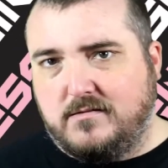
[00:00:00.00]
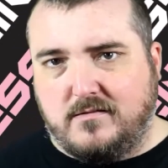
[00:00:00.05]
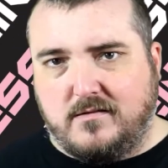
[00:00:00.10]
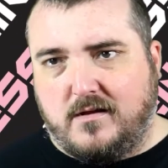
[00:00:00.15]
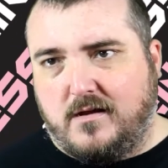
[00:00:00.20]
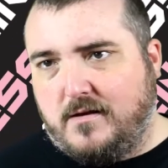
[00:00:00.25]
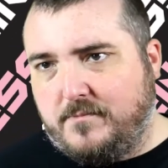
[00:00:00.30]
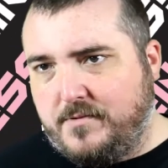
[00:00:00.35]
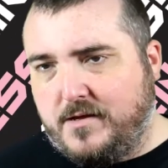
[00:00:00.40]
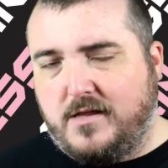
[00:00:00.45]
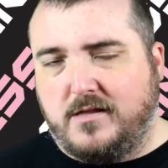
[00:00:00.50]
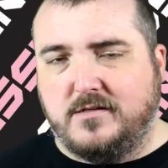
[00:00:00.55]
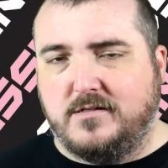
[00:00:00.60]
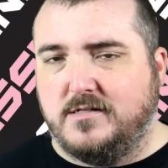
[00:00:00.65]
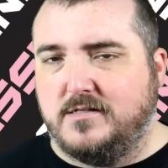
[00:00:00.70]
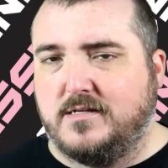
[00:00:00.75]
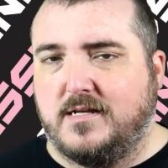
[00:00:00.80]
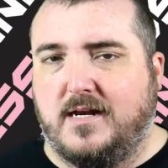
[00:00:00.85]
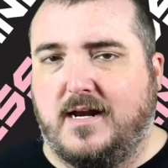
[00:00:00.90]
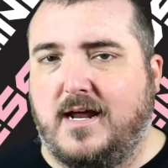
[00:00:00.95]

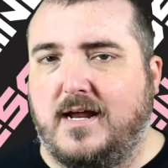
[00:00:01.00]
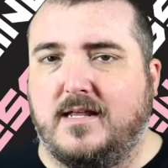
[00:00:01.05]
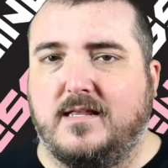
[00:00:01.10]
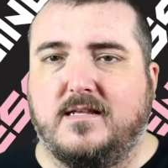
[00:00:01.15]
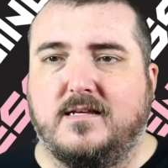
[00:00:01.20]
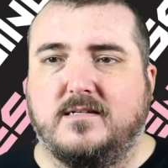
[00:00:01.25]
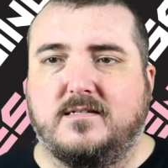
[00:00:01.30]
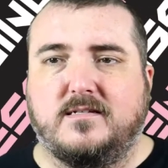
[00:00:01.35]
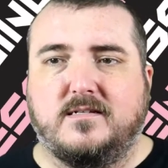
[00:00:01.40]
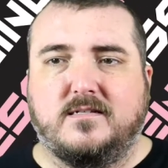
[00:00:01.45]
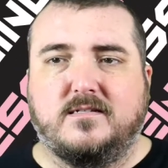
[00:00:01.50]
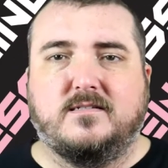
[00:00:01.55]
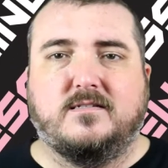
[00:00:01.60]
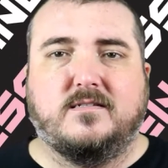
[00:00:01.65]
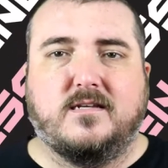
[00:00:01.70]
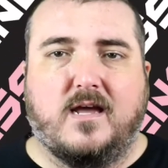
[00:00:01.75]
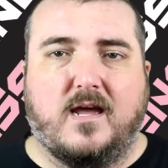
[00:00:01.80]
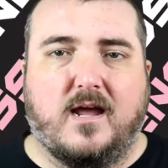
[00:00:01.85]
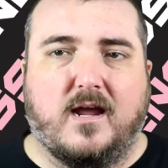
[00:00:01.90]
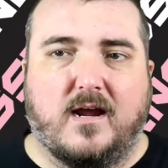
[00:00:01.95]
apologists get out of this is
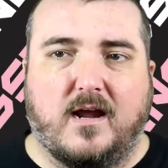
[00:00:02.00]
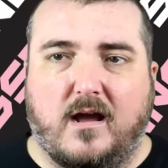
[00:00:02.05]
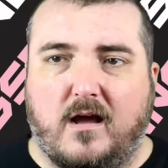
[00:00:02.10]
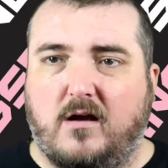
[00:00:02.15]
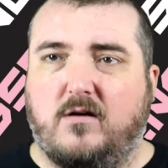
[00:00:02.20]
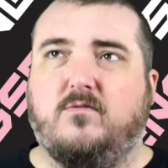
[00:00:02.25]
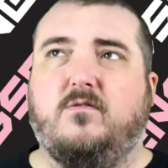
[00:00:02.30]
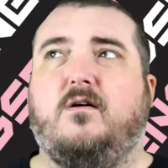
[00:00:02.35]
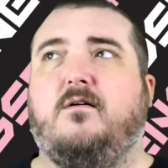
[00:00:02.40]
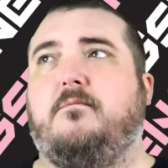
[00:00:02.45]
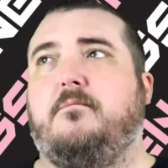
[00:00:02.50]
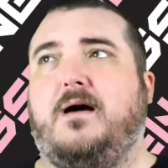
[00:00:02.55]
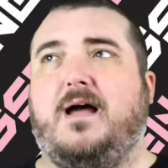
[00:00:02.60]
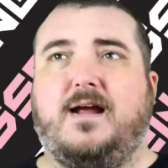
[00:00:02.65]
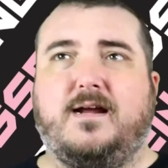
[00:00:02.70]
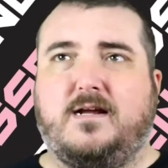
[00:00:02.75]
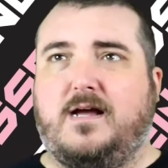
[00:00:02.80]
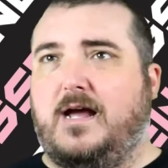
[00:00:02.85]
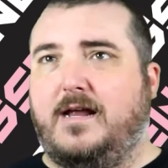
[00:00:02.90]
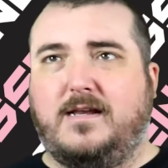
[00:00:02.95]
saying, oh, well,
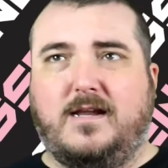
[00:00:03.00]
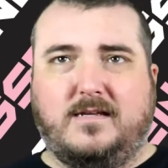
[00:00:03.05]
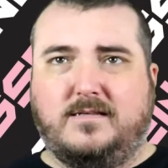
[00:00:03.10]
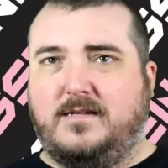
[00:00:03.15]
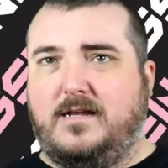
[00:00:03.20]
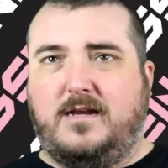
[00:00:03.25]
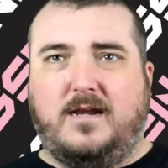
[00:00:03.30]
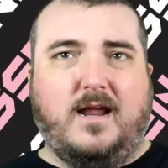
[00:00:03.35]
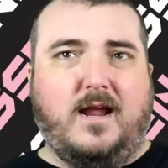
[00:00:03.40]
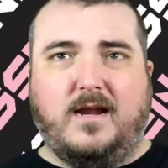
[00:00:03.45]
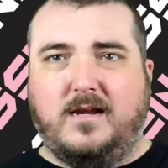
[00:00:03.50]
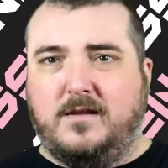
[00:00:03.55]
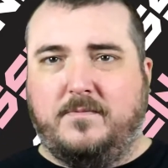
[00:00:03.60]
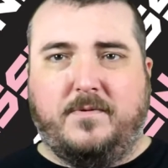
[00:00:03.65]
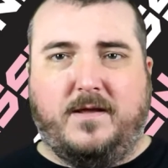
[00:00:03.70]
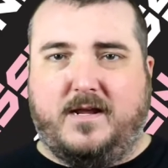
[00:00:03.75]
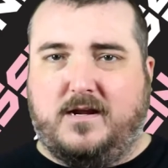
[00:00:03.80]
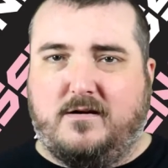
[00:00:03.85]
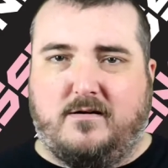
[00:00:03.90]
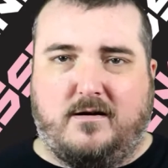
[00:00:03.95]
my God doesn't need to
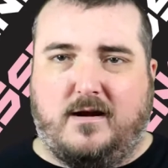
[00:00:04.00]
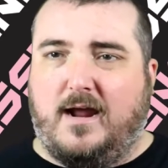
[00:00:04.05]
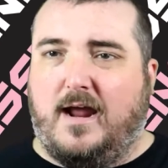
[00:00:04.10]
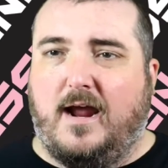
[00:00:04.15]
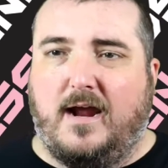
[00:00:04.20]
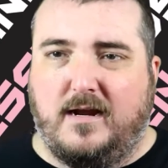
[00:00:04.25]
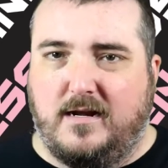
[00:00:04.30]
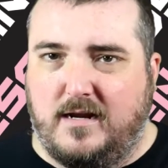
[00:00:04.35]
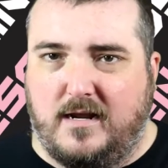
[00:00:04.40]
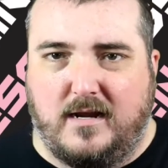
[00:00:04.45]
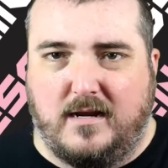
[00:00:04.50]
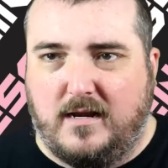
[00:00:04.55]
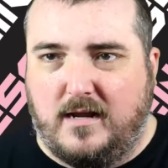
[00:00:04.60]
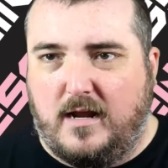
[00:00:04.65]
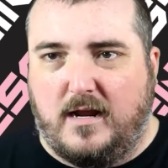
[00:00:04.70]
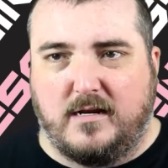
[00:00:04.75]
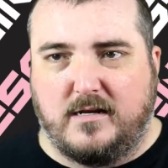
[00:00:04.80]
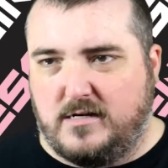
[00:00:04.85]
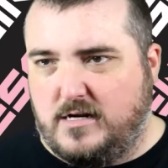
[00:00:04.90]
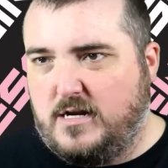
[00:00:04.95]
be created.
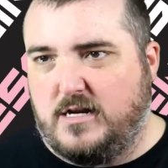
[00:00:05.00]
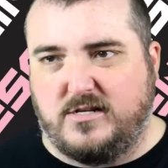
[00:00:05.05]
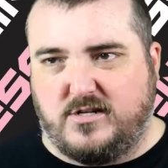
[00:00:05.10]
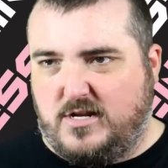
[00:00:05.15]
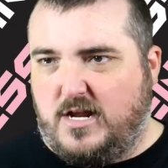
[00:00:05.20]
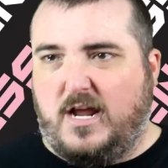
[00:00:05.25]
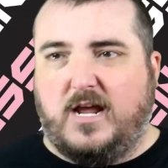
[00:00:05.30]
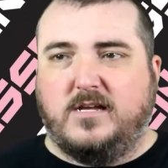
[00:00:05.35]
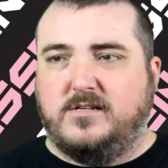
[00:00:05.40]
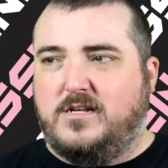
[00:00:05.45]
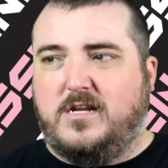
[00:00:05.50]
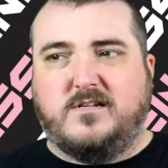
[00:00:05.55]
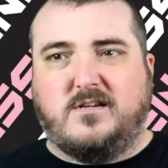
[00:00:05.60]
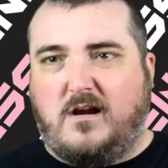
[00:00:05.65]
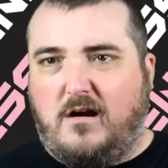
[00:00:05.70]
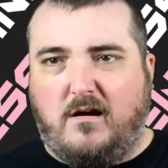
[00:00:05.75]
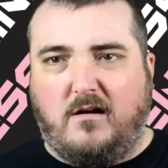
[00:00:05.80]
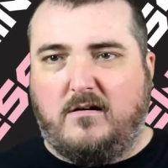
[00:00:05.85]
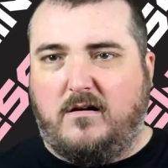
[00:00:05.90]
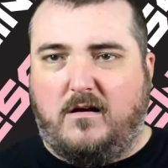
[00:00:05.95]
It just is
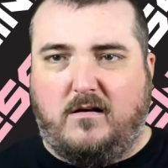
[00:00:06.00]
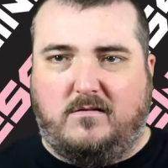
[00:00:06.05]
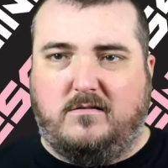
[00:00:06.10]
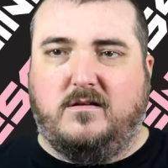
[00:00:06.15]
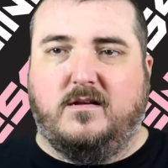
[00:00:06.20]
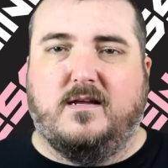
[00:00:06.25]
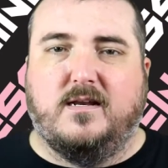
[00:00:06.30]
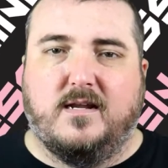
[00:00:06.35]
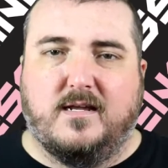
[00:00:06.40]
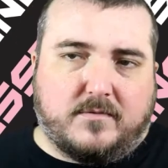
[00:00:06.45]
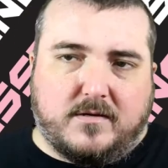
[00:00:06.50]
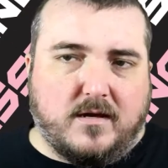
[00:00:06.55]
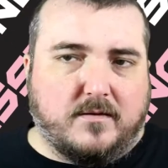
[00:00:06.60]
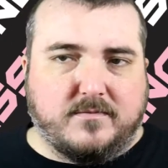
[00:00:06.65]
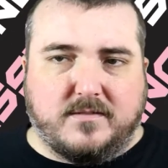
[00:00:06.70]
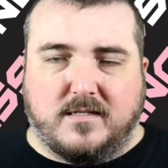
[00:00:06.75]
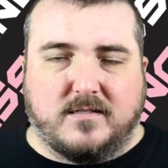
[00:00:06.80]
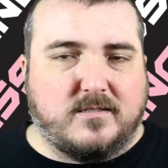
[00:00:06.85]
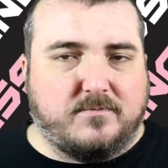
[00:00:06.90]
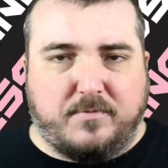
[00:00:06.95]
eternal. And it
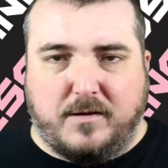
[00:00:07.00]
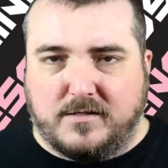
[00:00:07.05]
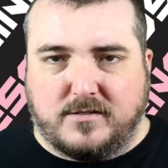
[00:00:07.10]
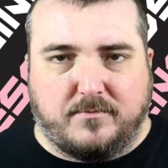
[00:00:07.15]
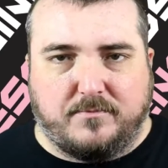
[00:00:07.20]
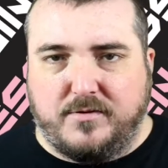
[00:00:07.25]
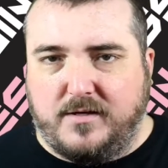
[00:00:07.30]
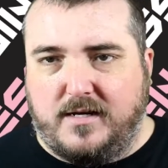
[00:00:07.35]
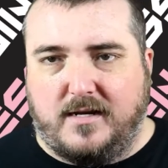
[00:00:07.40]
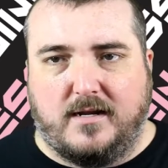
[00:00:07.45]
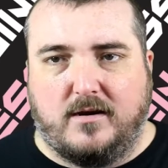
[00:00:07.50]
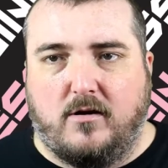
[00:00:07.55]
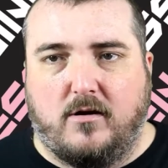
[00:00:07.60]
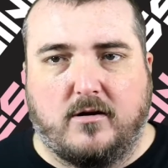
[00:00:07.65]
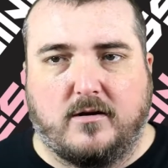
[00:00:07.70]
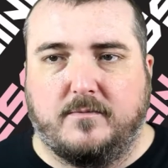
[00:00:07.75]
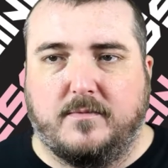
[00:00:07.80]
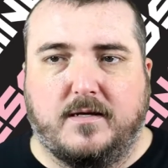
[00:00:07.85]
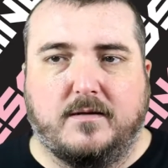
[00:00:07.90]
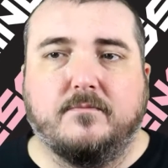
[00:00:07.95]
comes this special pleading
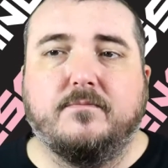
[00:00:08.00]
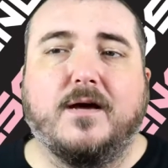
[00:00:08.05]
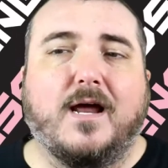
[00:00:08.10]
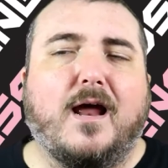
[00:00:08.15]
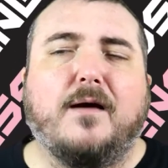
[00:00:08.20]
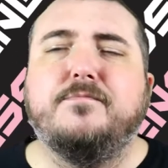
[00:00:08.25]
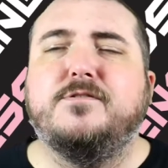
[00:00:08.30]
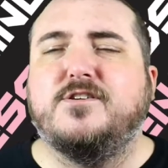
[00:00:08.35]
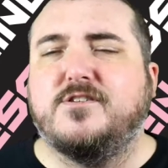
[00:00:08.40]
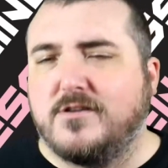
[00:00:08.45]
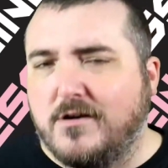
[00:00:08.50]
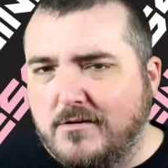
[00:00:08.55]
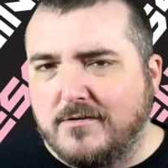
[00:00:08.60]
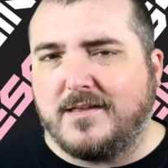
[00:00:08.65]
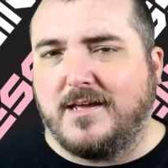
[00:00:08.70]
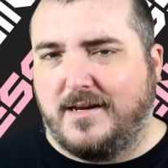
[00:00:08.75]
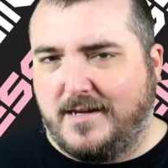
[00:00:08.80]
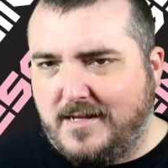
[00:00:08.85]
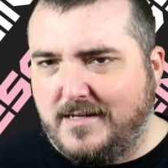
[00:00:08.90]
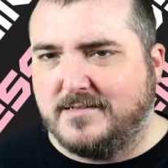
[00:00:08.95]
argument. But I'm sure
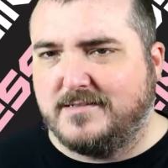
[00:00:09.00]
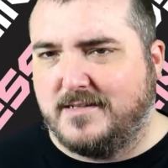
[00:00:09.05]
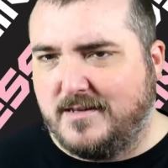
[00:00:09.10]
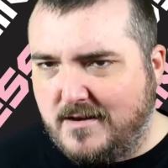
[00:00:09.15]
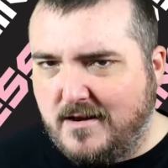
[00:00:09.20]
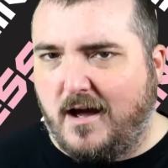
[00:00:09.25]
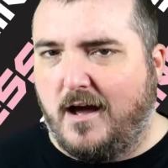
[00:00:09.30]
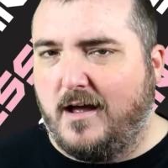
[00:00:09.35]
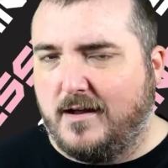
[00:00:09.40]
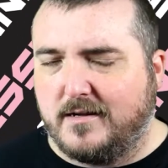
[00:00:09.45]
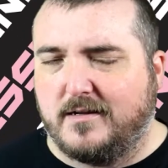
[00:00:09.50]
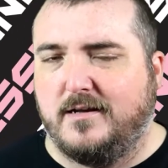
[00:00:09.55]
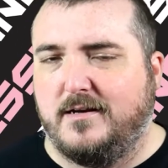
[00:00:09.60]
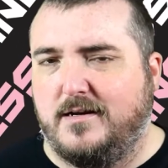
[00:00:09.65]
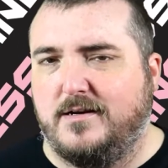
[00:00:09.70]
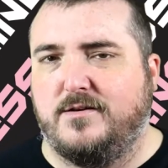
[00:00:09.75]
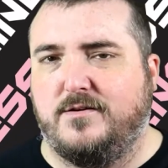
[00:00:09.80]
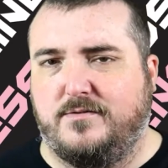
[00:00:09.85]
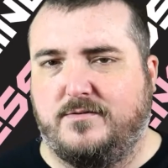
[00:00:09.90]
that he's not going to do